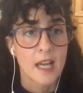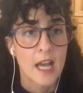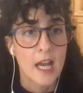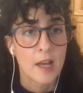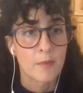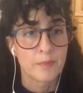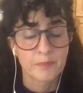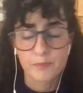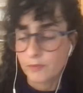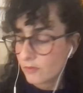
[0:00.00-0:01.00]

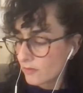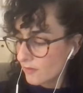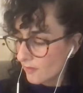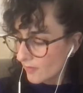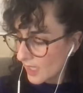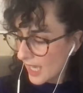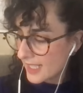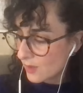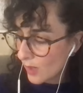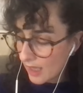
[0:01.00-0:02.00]
Um,
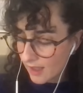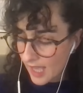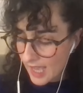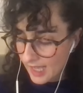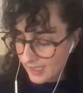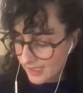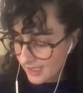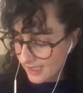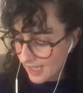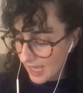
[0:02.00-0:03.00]
as well
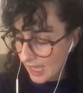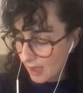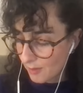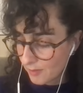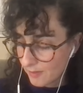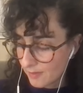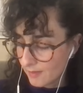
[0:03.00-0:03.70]
as um,